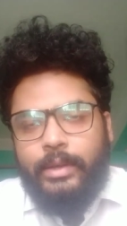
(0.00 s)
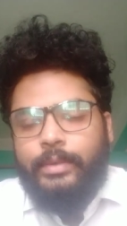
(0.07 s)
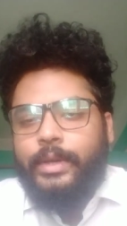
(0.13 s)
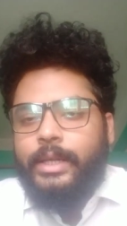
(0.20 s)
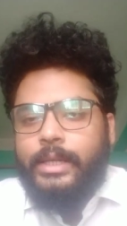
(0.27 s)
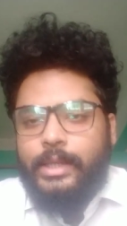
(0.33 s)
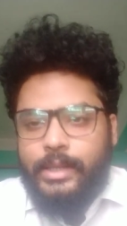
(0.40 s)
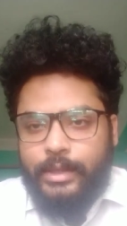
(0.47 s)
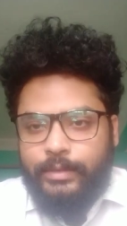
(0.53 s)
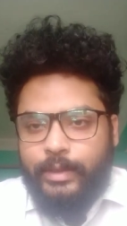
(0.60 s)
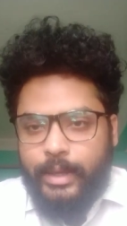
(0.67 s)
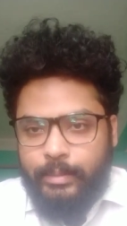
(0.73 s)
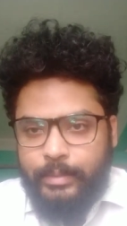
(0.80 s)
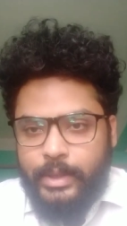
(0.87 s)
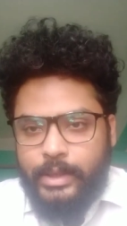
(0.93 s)
greater
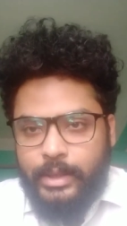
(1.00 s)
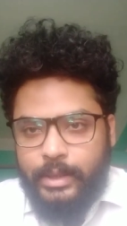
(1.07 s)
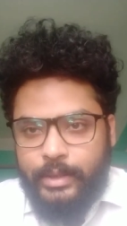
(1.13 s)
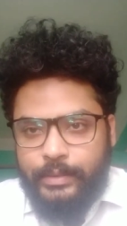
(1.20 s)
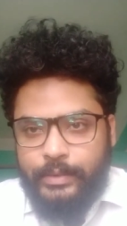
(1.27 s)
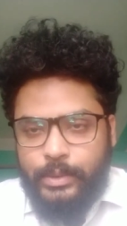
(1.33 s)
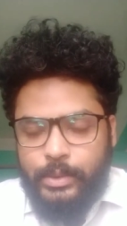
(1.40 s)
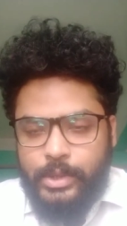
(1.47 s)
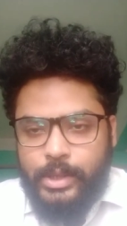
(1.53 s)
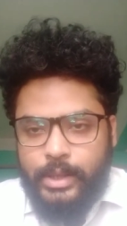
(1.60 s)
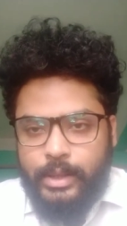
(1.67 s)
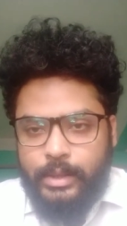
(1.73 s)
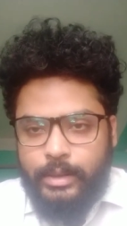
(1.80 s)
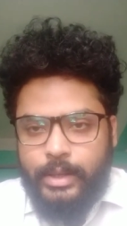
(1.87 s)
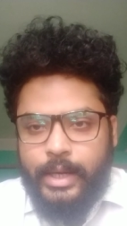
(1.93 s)
development in the
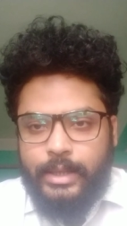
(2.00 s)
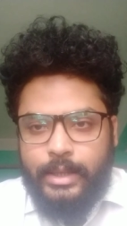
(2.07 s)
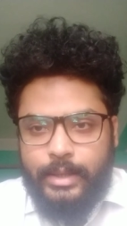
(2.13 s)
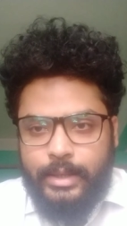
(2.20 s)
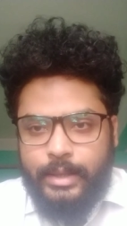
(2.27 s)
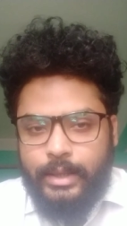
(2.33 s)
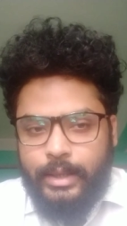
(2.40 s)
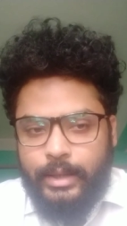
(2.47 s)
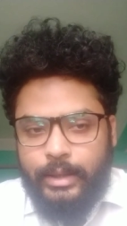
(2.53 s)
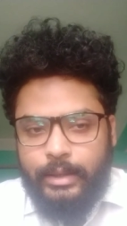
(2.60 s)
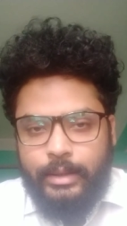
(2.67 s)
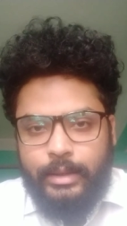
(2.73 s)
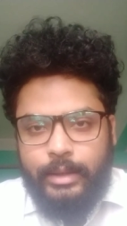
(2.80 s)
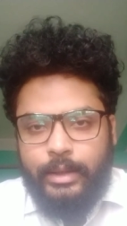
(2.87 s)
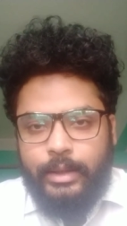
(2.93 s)
future writing
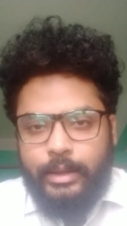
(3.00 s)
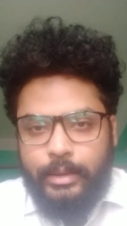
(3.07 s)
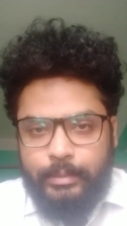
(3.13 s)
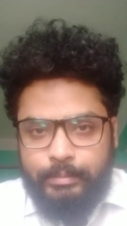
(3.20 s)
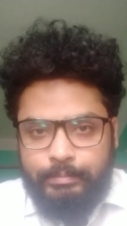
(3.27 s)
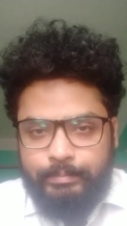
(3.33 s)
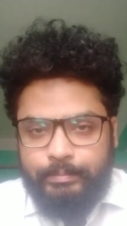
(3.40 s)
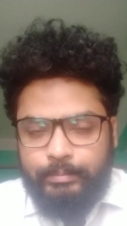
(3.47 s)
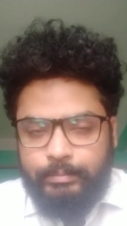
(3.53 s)
skill um,